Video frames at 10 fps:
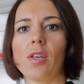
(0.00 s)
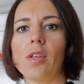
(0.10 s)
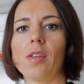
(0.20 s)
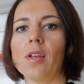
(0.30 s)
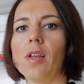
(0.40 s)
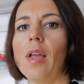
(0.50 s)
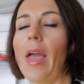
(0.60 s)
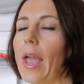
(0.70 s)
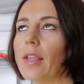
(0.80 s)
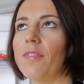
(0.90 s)
eat
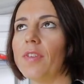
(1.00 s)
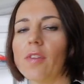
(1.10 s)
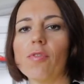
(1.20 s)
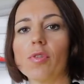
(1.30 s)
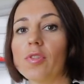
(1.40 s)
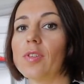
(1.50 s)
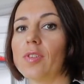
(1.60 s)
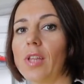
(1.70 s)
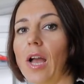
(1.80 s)
anything for 16